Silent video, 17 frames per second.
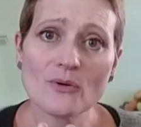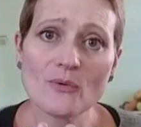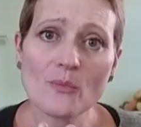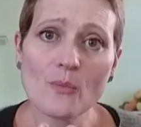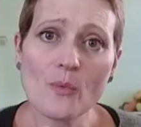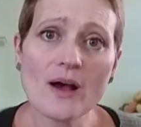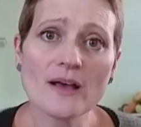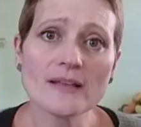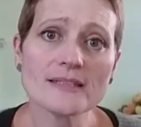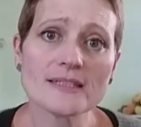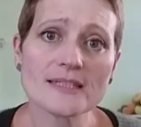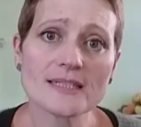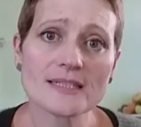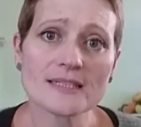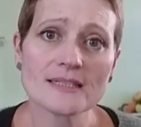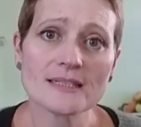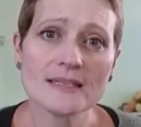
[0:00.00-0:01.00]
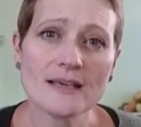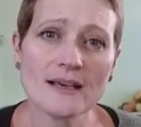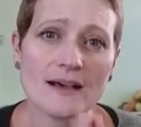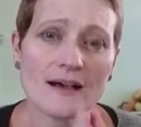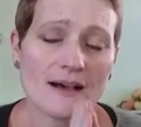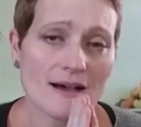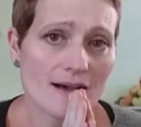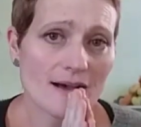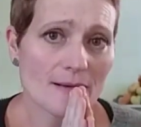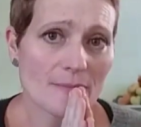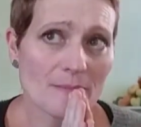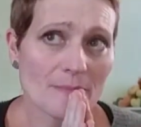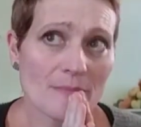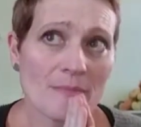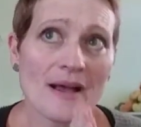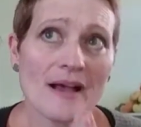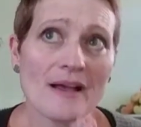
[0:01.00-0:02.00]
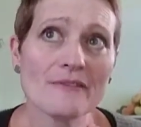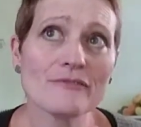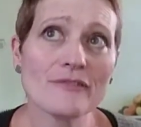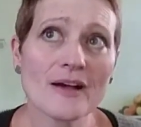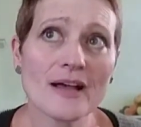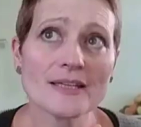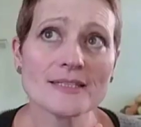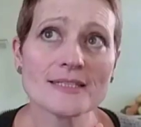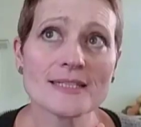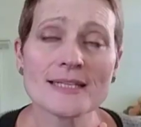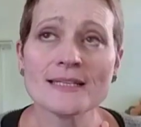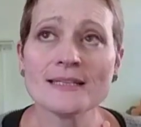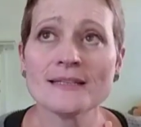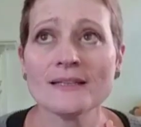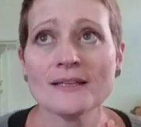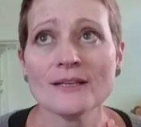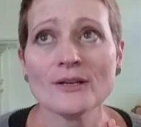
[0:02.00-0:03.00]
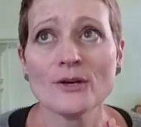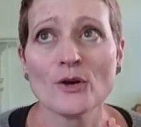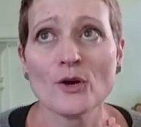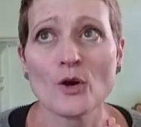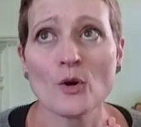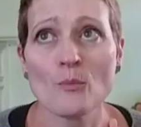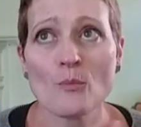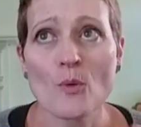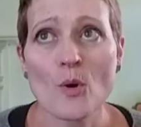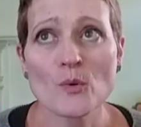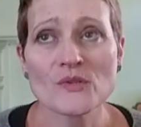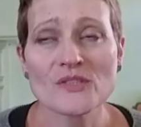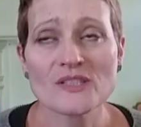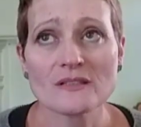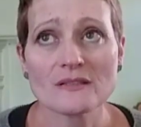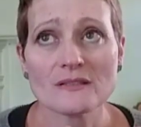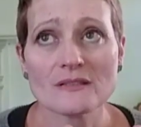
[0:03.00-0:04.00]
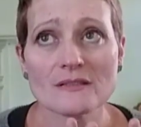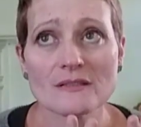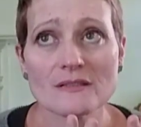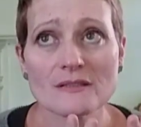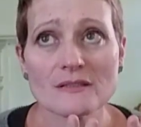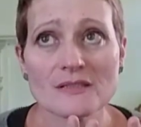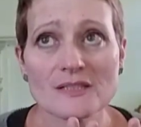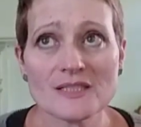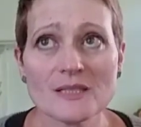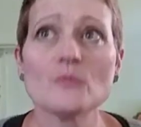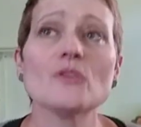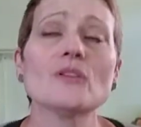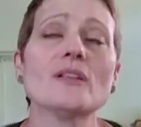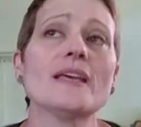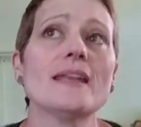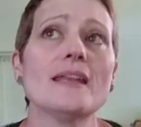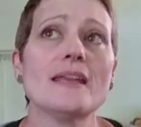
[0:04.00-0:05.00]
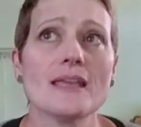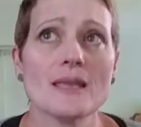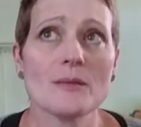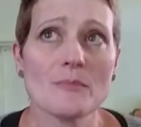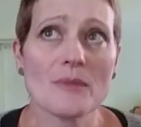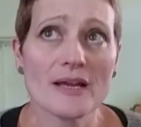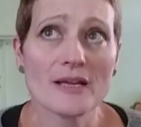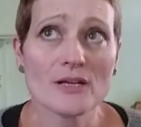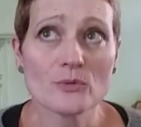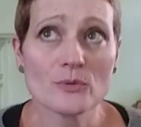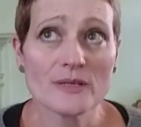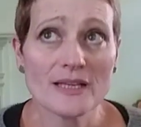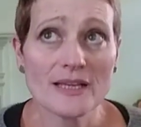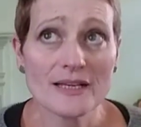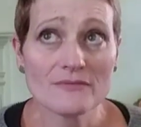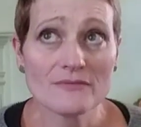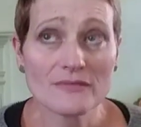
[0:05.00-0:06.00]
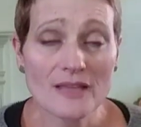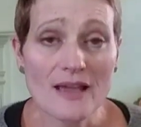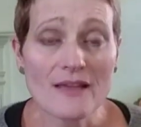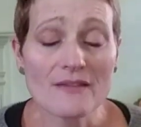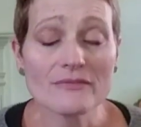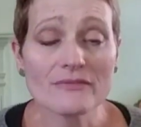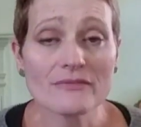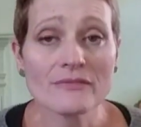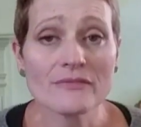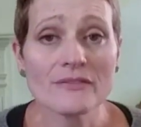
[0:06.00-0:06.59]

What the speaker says: what I find most stimulating in my creative life.